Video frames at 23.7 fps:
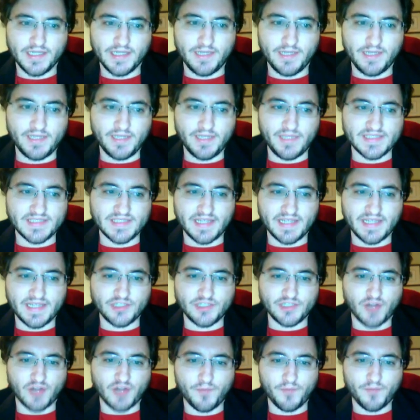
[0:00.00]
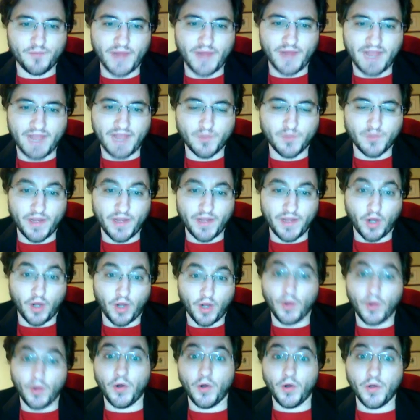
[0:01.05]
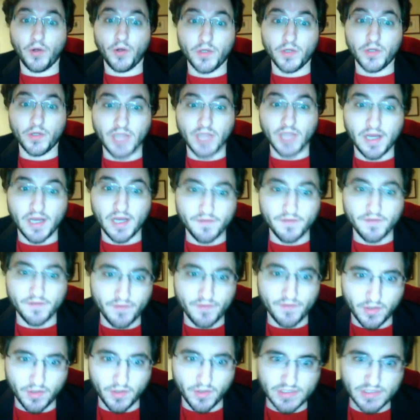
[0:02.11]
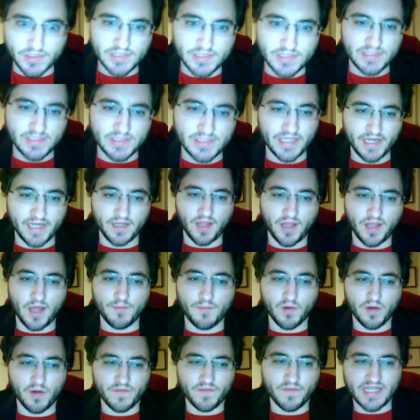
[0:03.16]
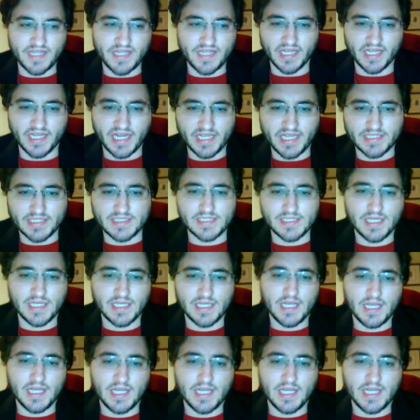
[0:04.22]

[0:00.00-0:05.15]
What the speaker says: It means that Trump would have to win a whole lot of the votes to get a lot more of the delegates.